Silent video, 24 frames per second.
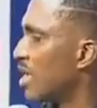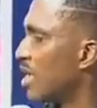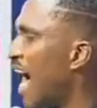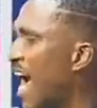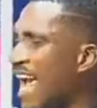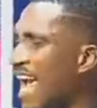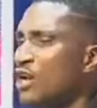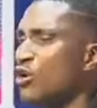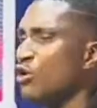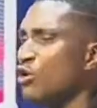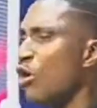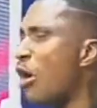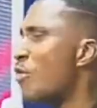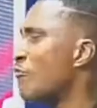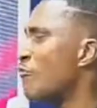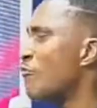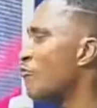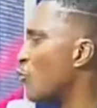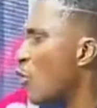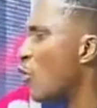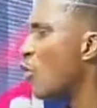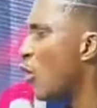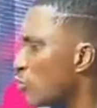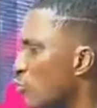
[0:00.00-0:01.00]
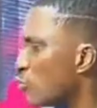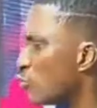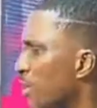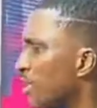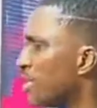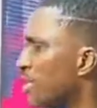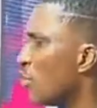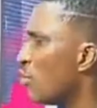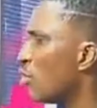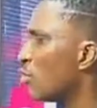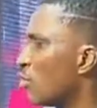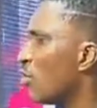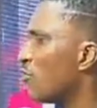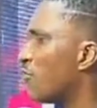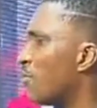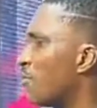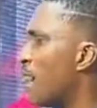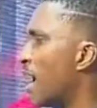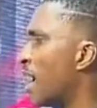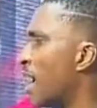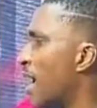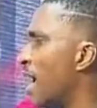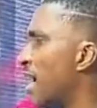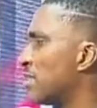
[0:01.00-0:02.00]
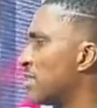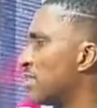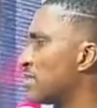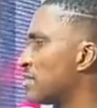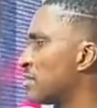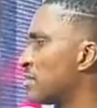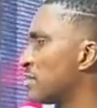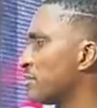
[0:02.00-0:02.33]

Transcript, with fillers: I love God with the whole of my heart.